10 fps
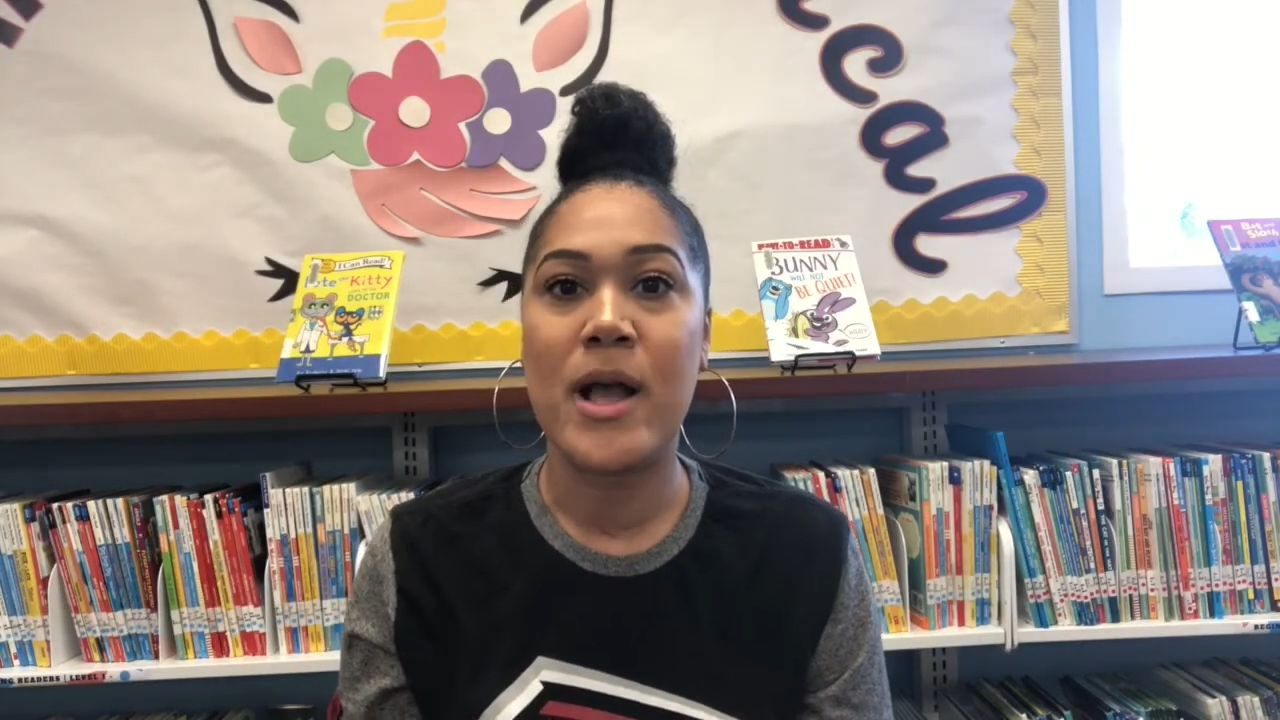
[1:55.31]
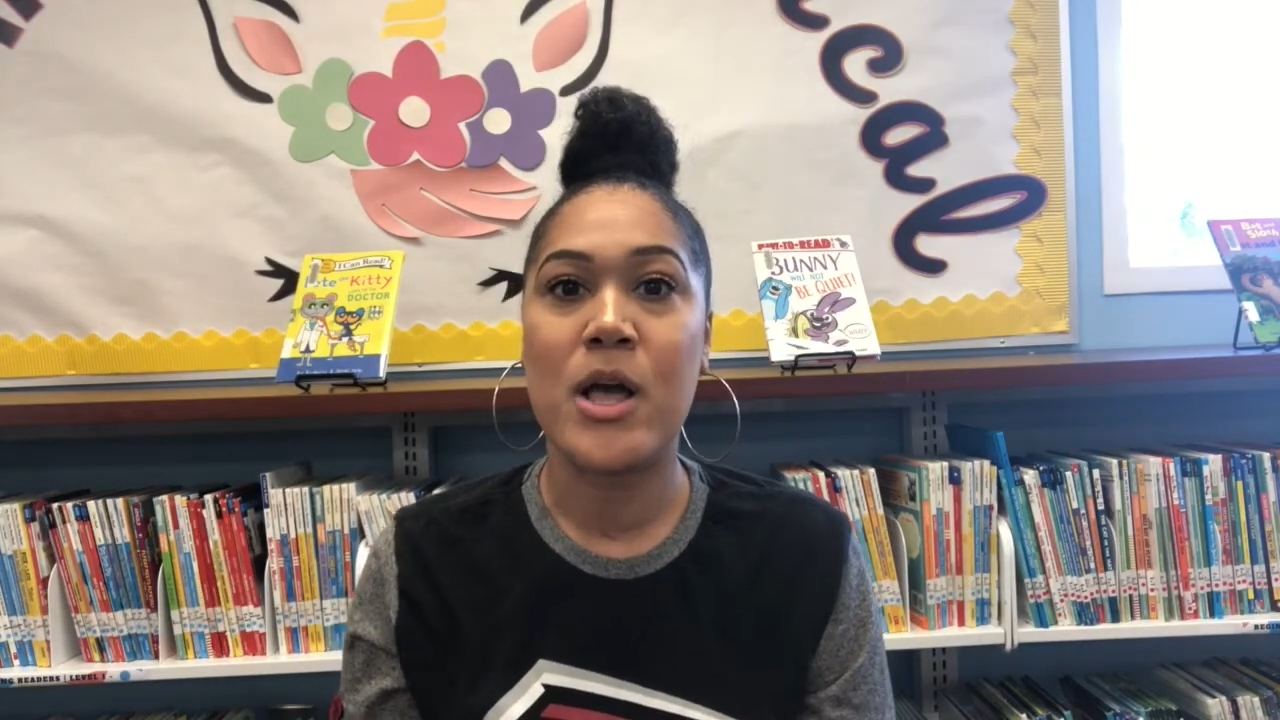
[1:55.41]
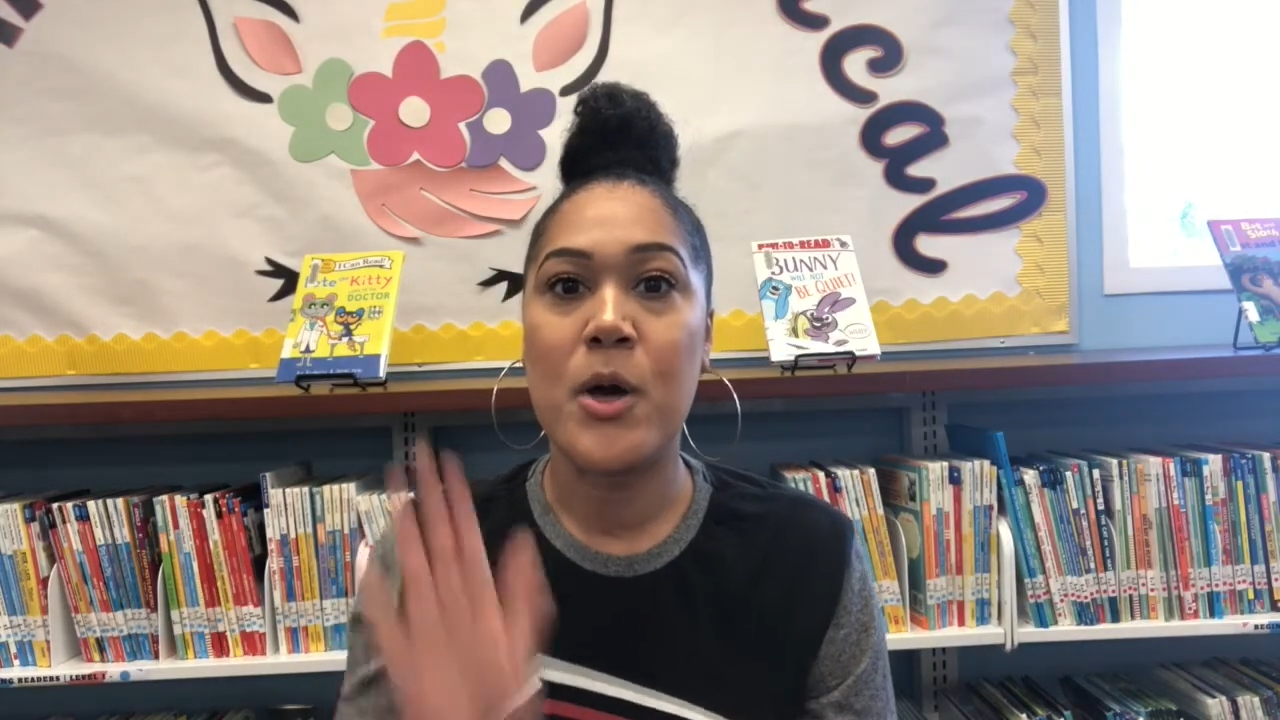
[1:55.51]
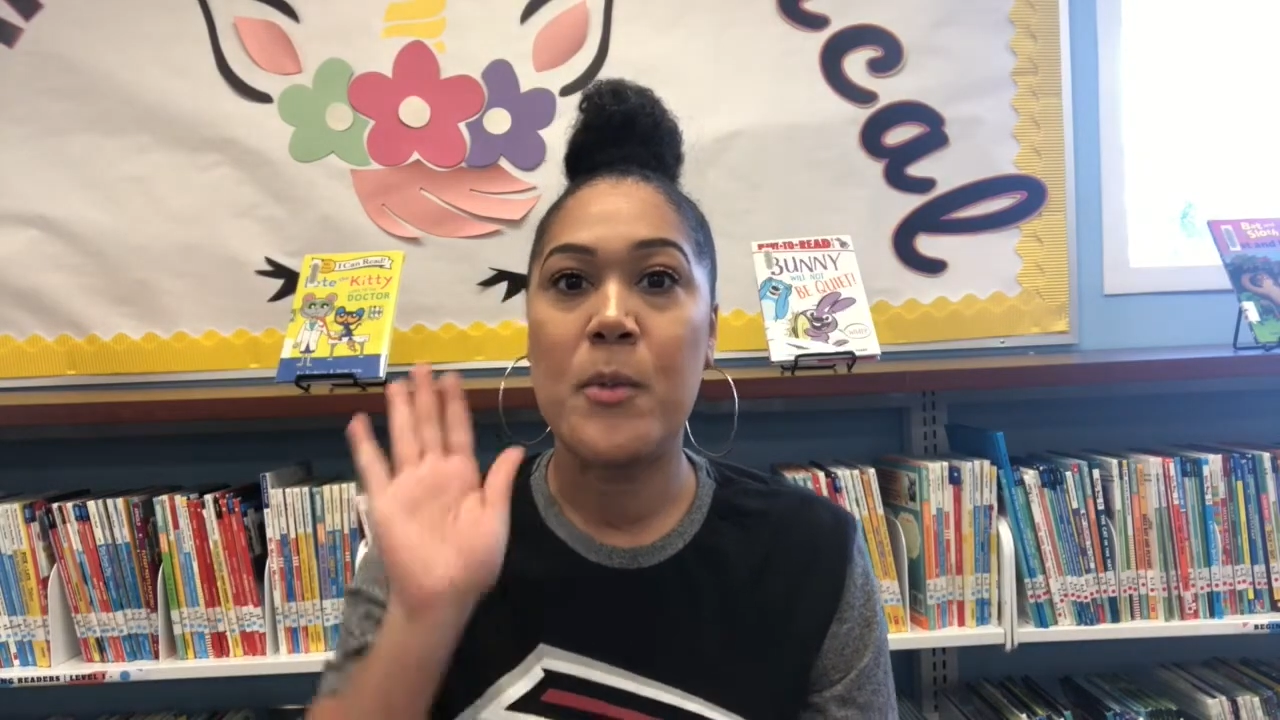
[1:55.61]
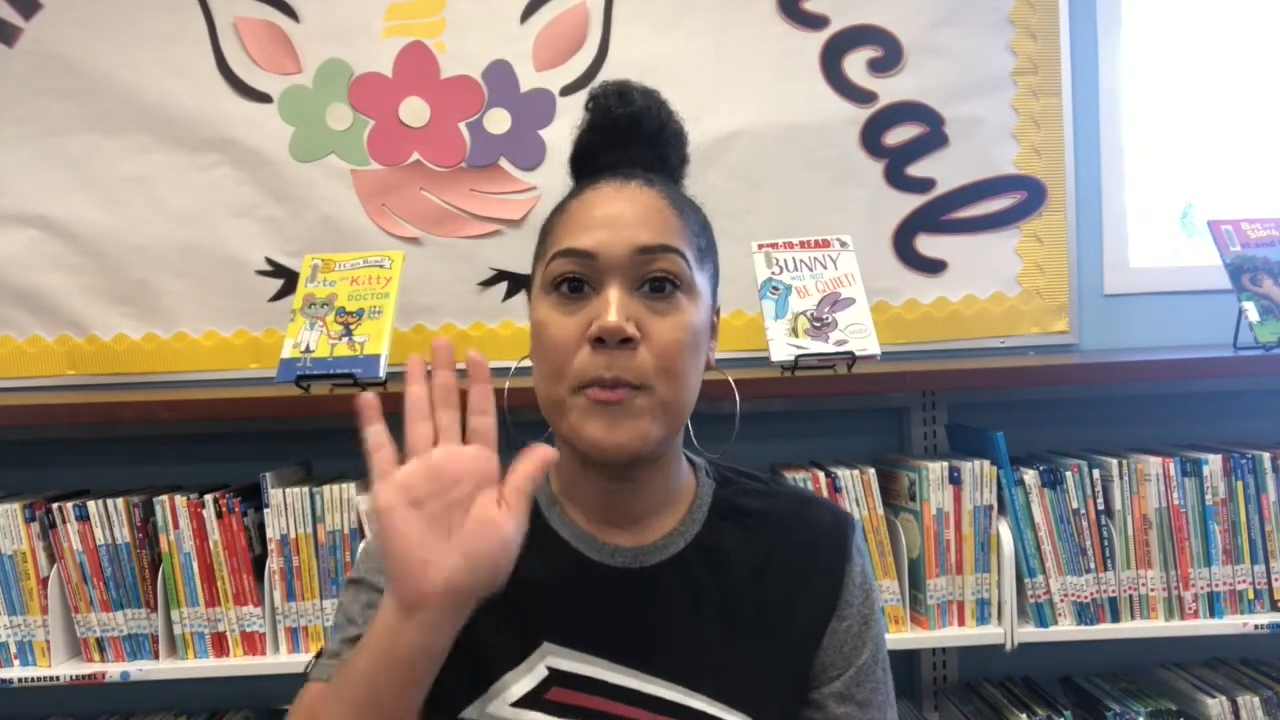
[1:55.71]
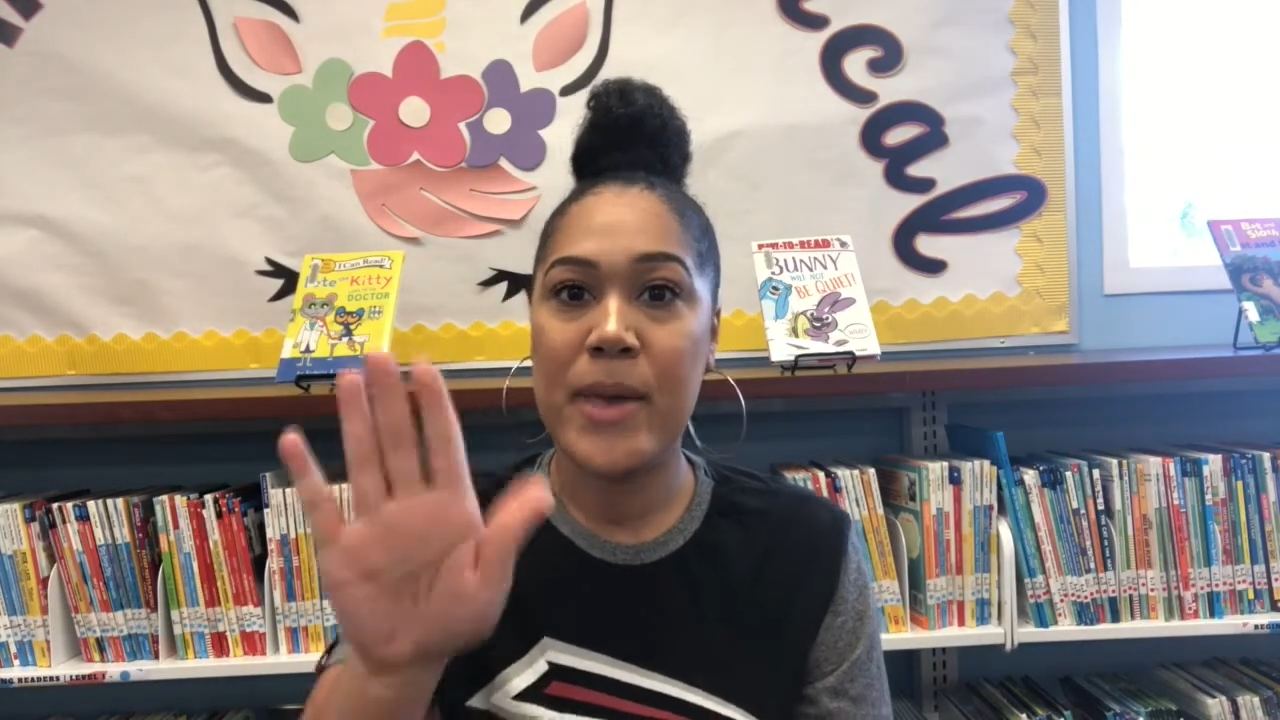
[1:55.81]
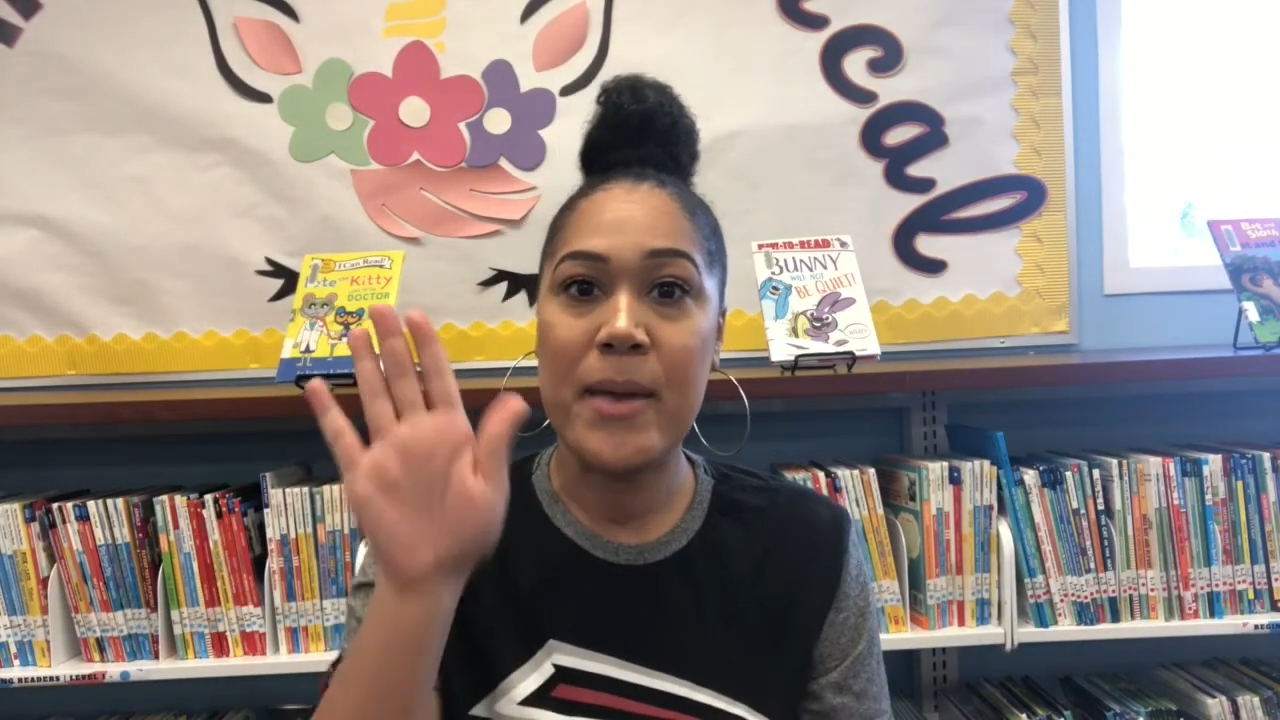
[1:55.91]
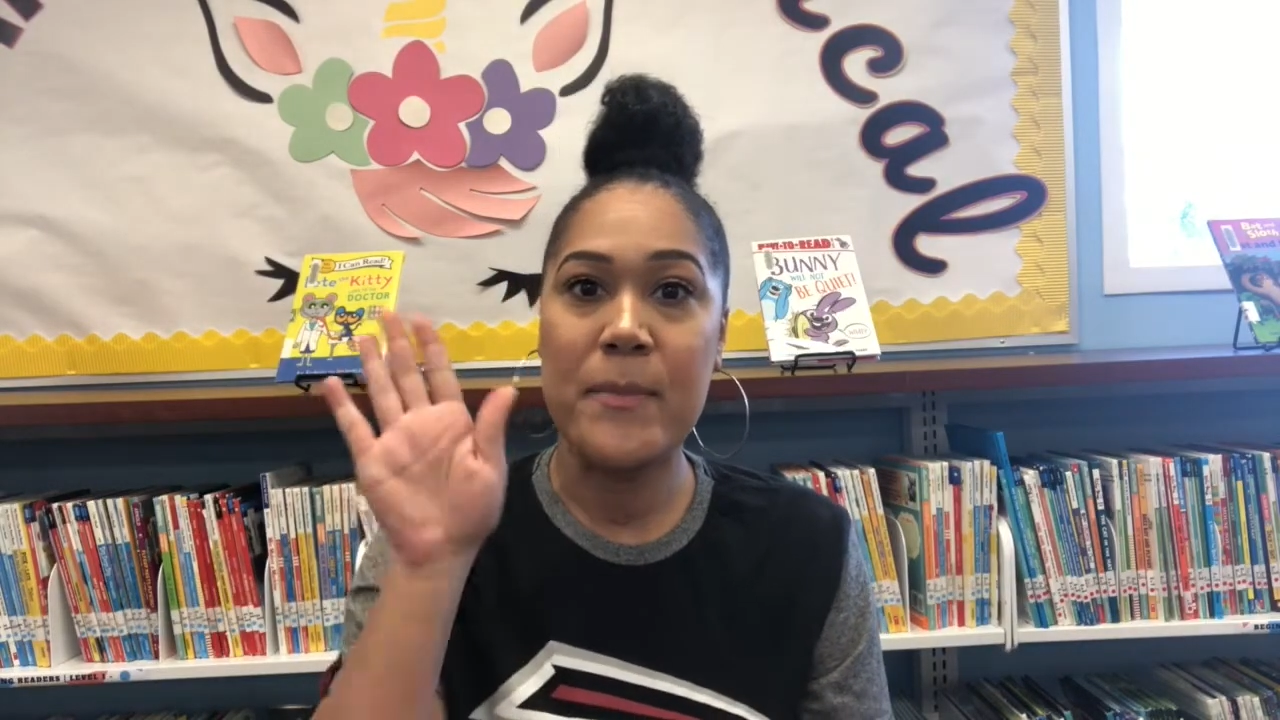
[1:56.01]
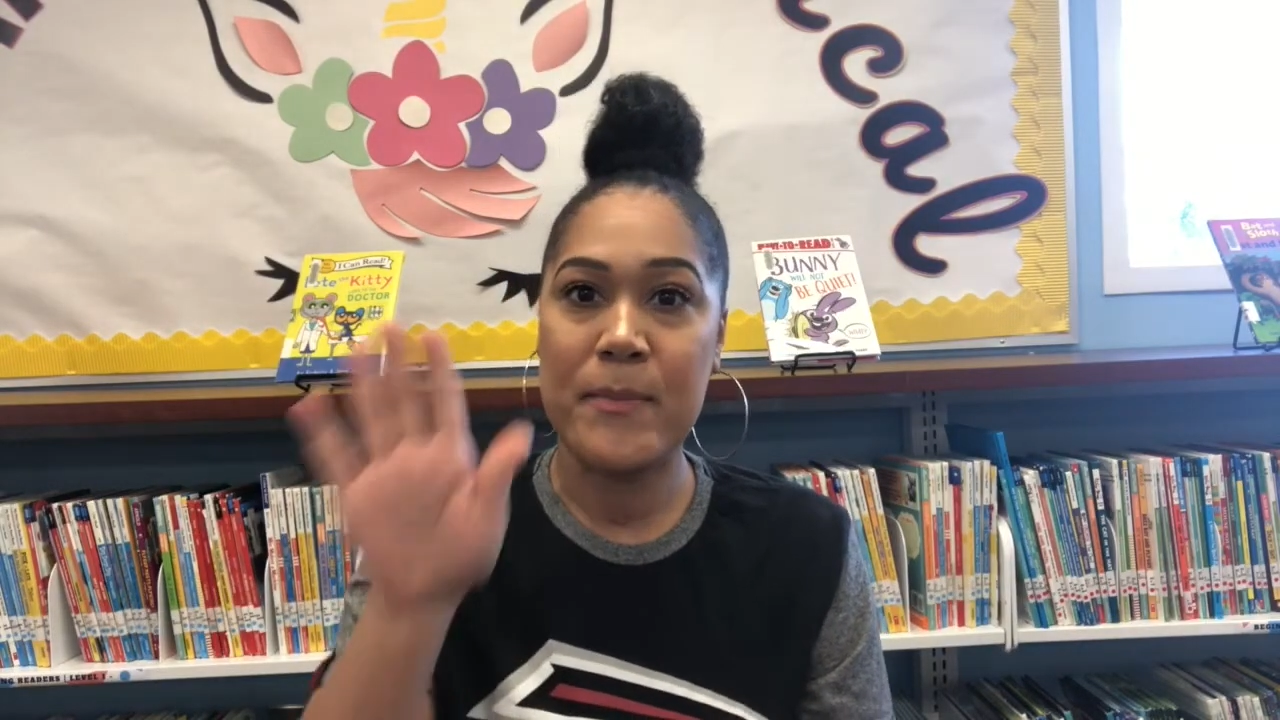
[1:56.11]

go beep,